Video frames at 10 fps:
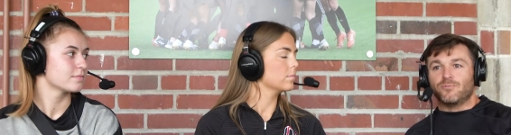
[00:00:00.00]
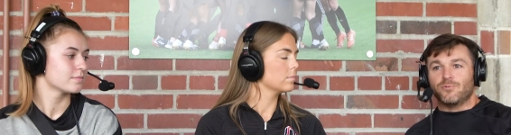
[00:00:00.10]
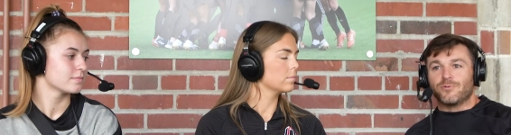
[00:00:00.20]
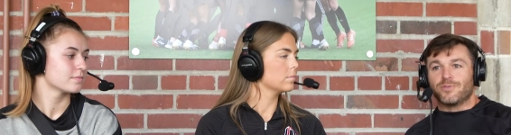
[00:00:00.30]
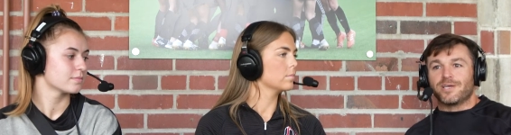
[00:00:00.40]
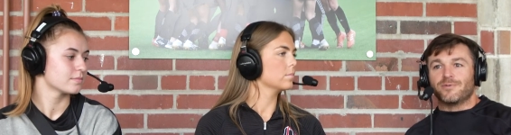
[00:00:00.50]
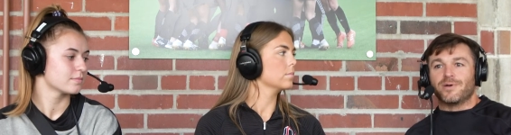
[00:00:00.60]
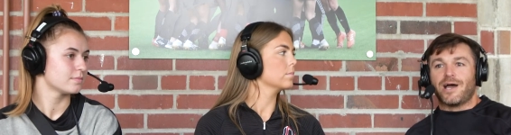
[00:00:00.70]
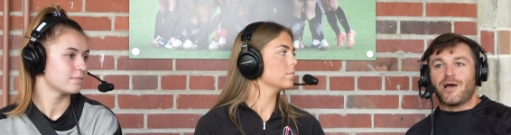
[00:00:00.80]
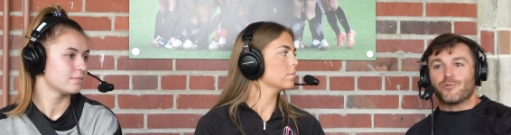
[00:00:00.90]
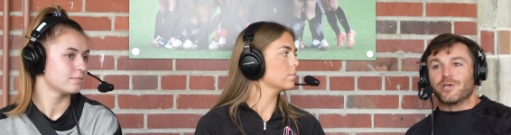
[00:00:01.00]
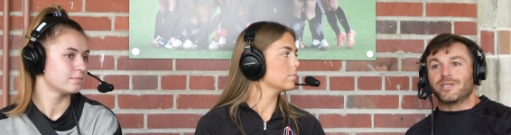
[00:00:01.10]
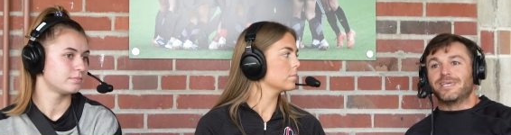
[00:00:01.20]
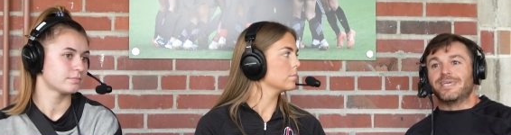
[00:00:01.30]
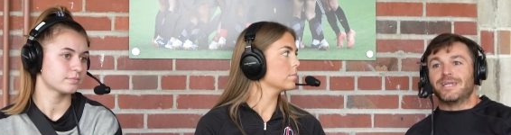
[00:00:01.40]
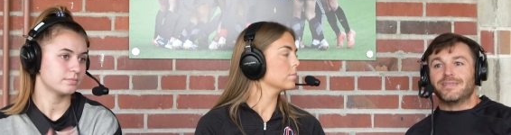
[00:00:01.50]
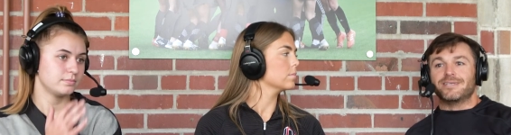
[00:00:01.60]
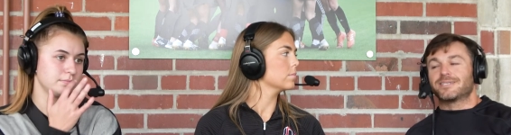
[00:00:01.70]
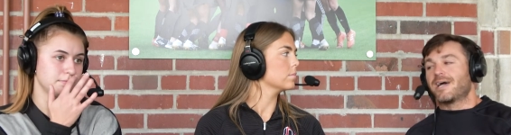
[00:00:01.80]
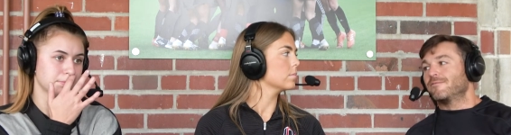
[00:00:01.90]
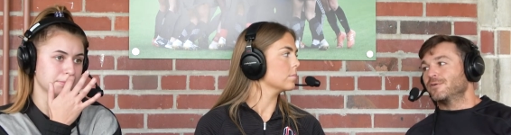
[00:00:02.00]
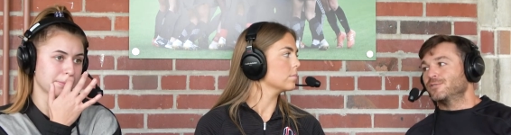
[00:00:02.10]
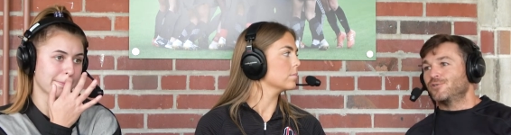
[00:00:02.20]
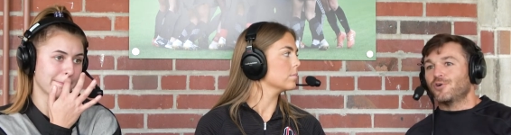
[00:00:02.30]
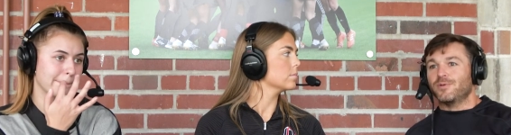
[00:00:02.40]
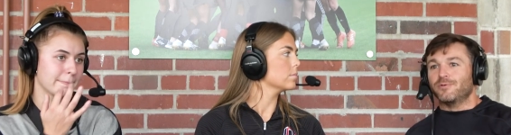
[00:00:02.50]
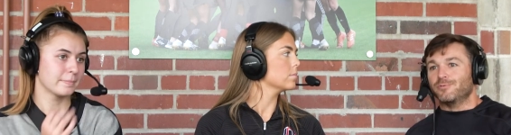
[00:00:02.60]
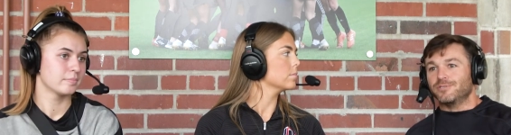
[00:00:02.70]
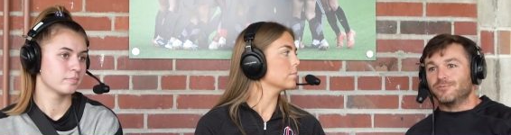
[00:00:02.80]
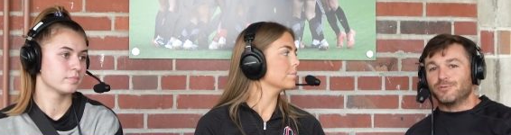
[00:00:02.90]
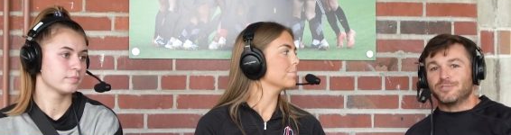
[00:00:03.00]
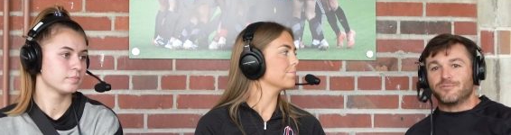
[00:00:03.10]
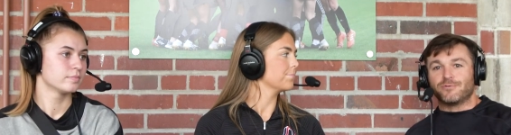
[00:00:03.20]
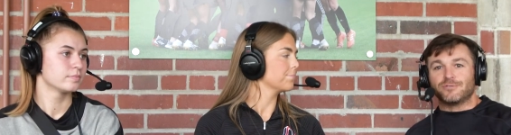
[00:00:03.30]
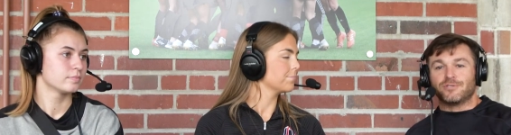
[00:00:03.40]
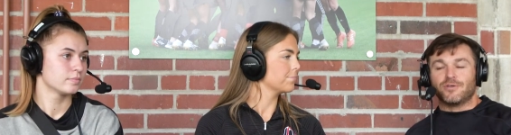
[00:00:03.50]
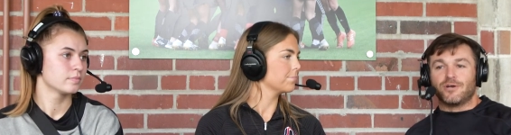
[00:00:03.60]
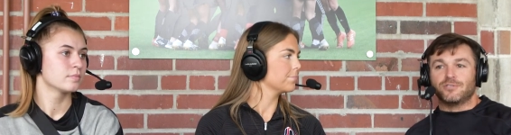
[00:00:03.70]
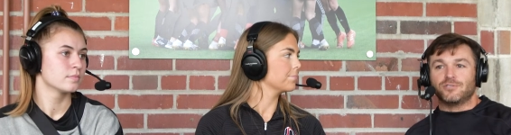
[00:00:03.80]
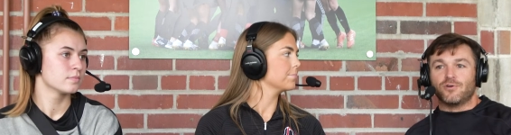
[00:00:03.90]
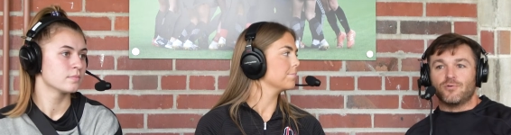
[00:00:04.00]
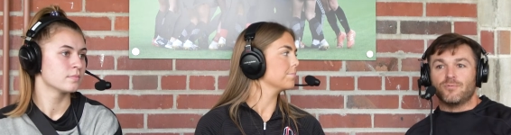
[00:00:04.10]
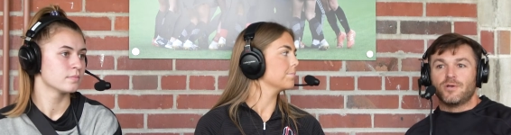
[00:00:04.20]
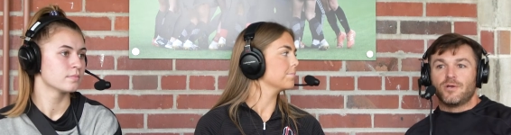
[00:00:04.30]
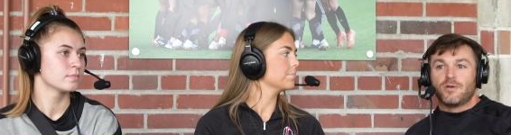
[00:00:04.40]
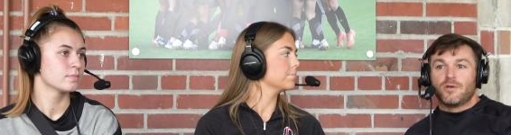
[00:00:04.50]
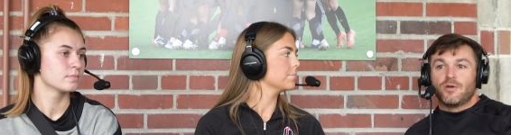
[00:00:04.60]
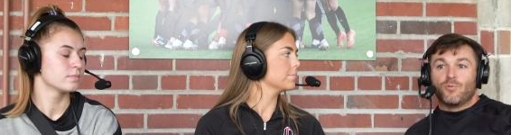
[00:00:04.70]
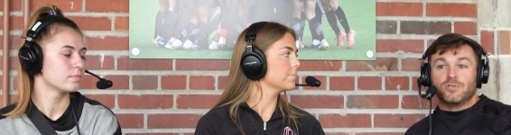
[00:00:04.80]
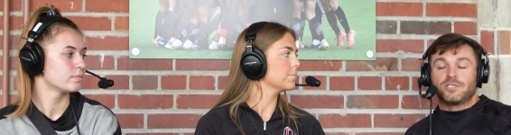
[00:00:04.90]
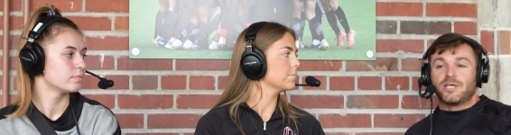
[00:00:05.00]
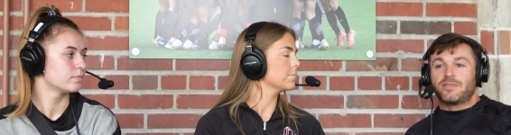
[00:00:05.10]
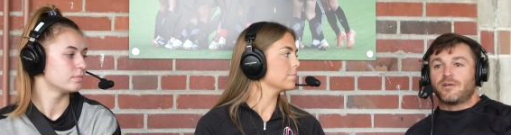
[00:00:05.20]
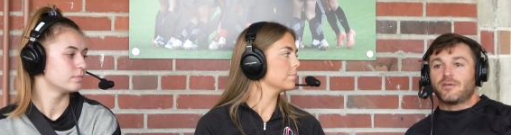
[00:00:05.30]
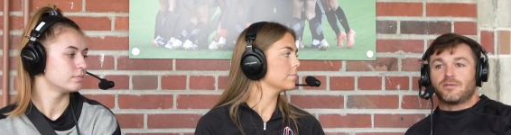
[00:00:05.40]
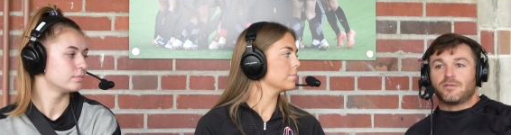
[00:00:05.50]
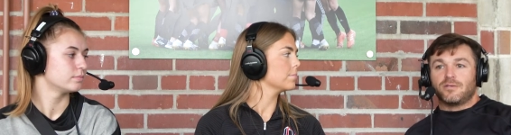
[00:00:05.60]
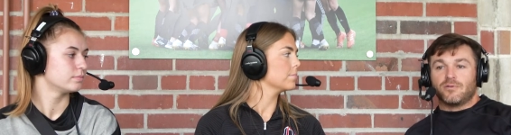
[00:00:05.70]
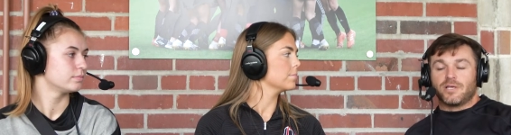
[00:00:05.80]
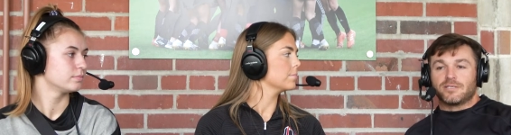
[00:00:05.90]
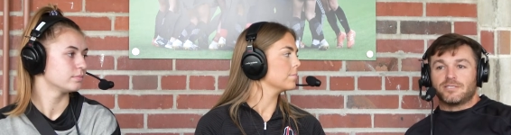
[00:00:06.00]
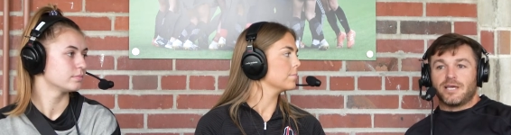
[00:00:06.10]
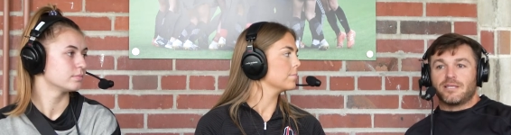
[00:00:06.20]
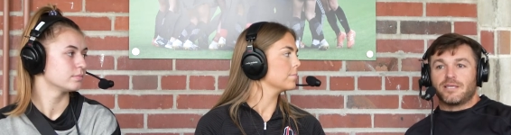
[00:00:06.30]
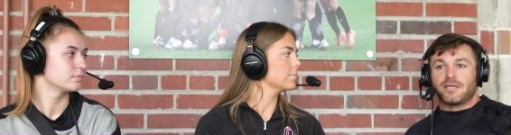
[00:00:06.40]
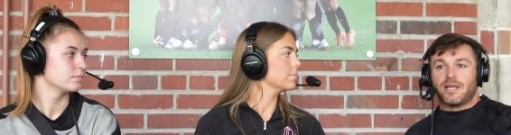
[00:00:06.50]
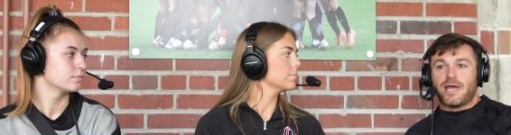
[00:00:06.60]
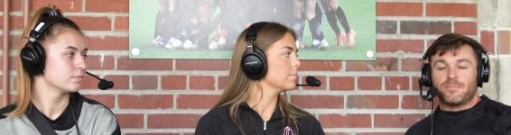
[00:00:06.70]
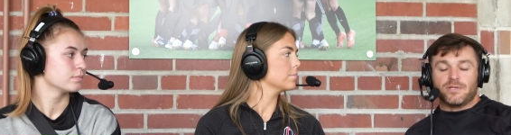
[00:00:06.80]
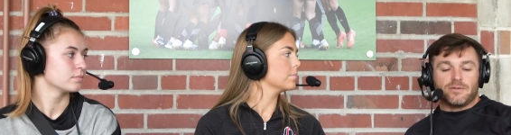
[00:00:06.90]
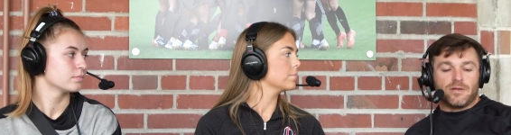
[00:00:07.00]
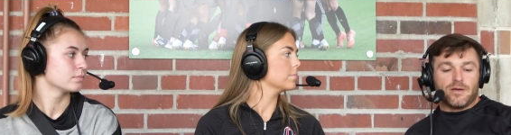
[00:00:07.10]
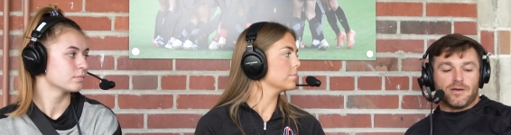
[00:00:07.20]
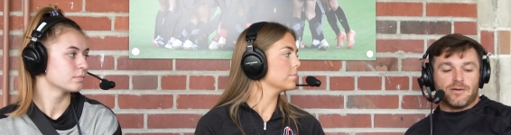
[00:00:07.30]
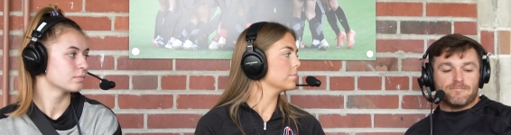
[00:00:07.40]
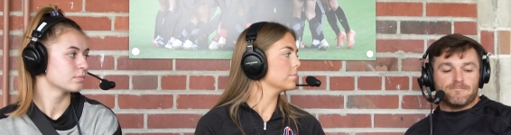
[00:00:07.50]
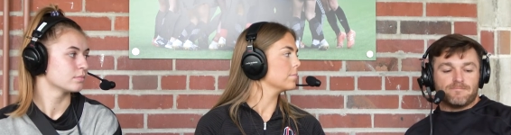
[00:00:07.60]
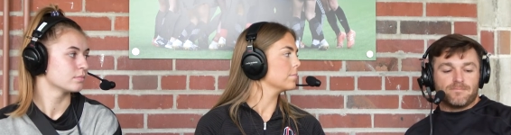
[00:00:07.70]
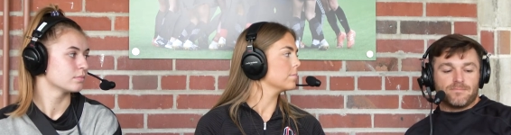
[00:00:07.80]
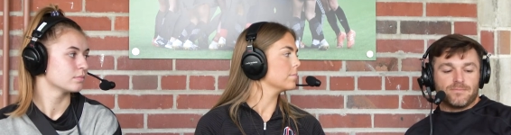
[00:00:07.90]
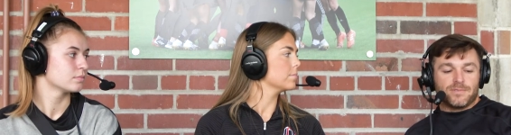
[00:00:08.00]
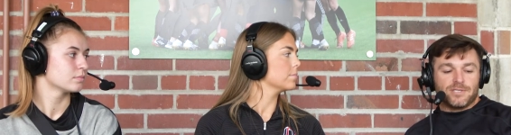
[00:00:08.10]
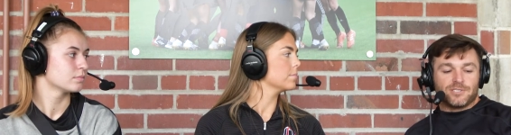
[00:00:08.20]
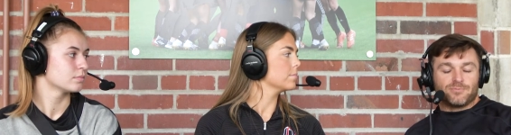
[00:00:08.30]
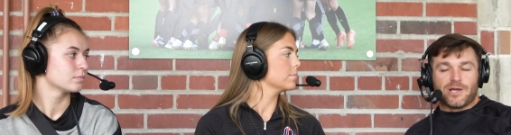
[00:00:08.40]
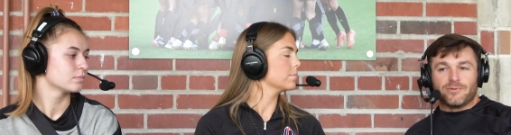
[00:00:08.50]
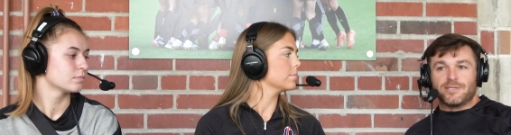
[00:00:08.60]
Speaker 1: We were thinking about how we're going to get in this conference tournament was the first thought. So once you get there, like they say, anything can happen. This is probably